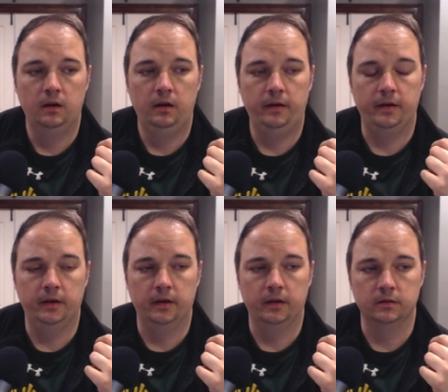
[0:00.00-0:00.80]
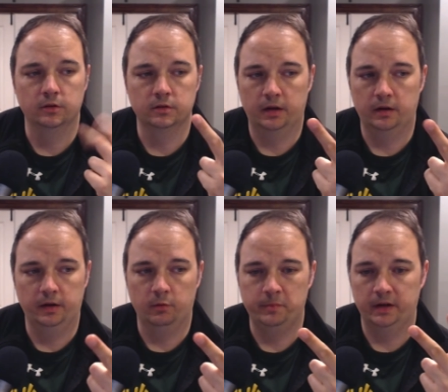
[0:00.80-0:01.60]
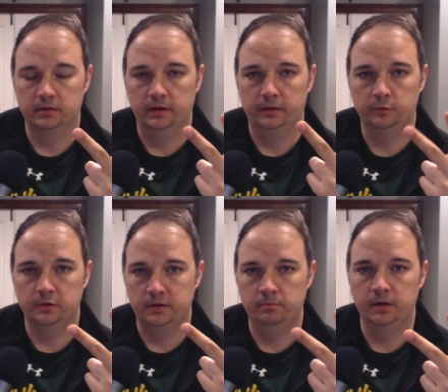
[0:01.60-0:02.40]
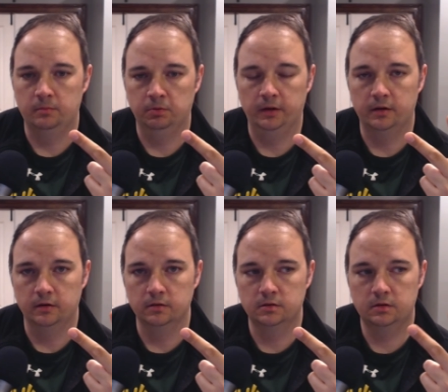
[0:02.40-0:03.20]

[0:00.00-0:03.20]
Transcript: And so it's like, again, we're back to like 3 big players.